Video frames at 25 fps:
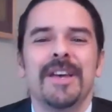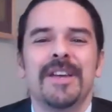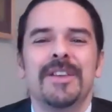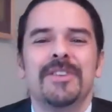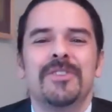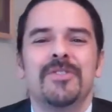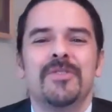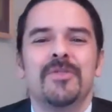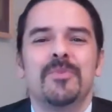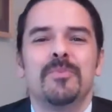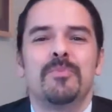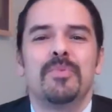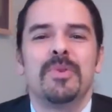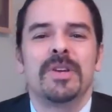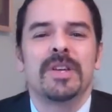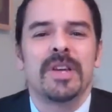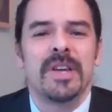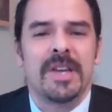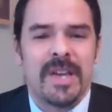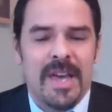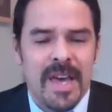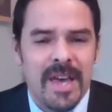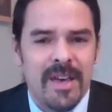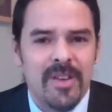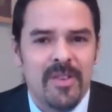to bring a
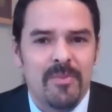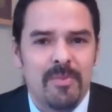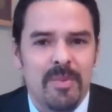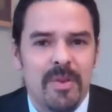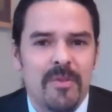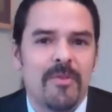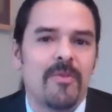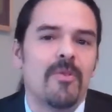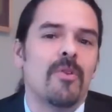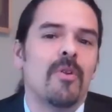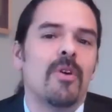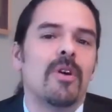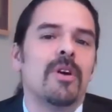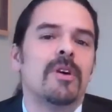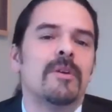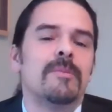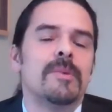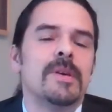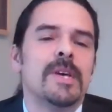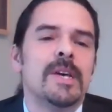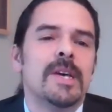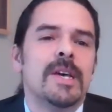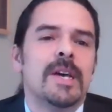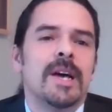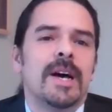case before.
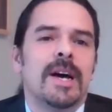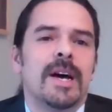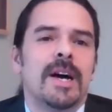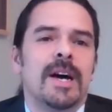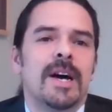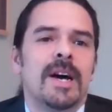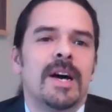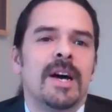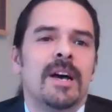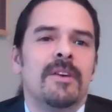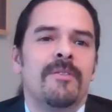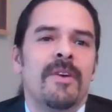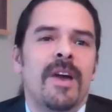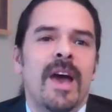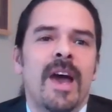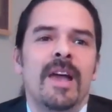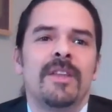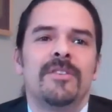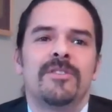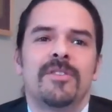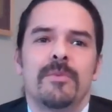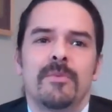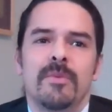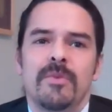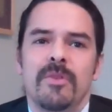I've
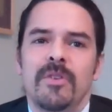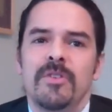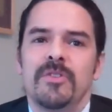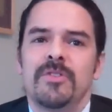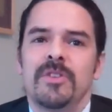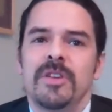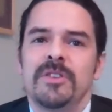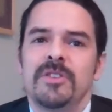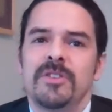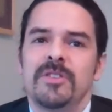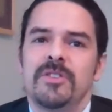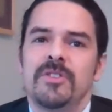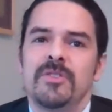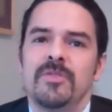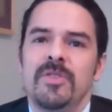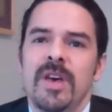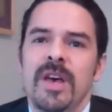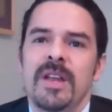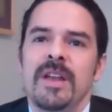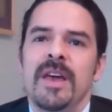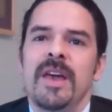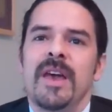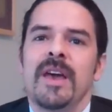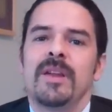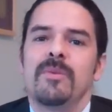had some of those judges do that,
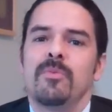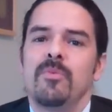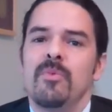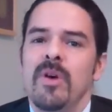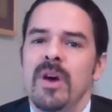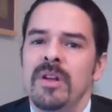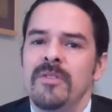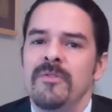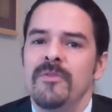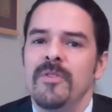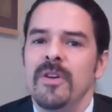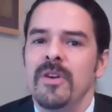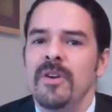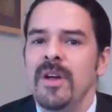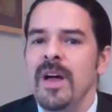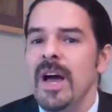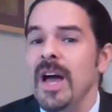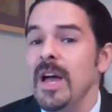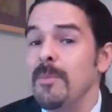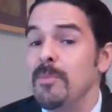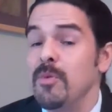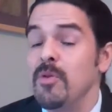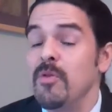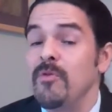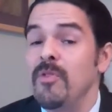and I had one very
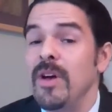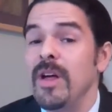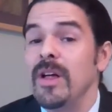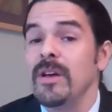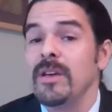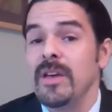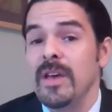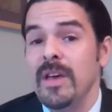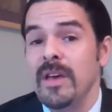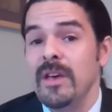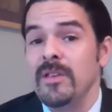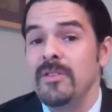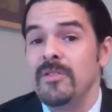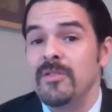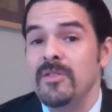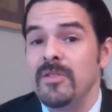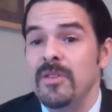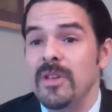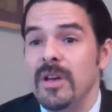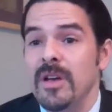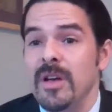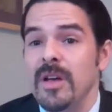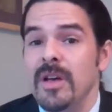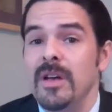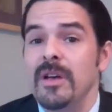high-profile case
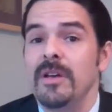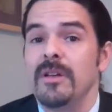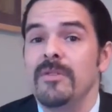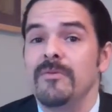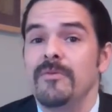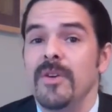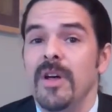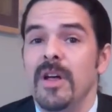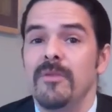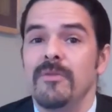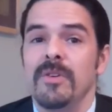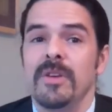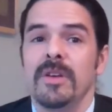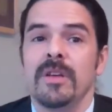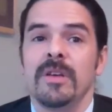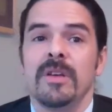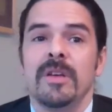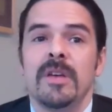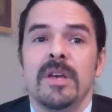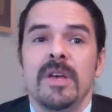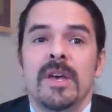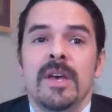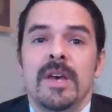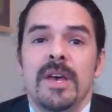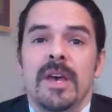involving
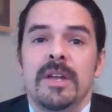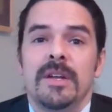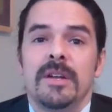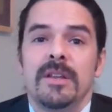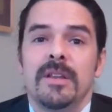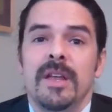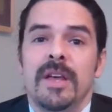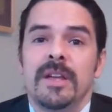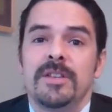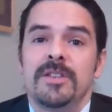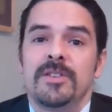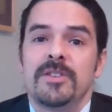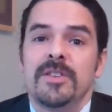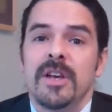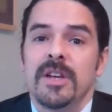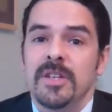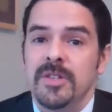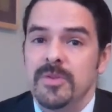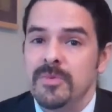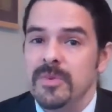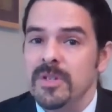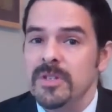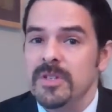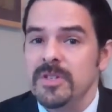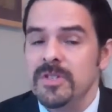an alleged
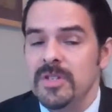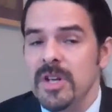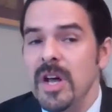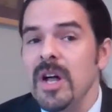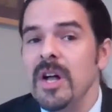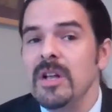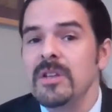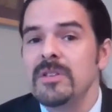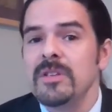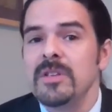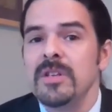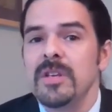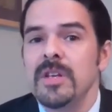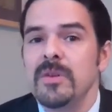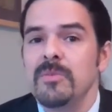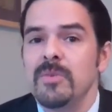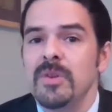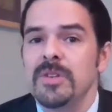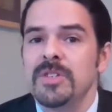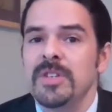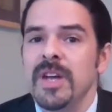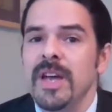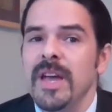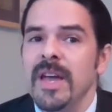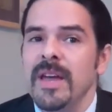sexual assault, in
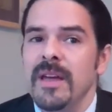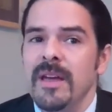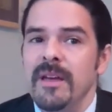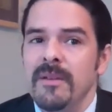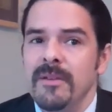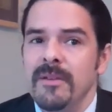which I,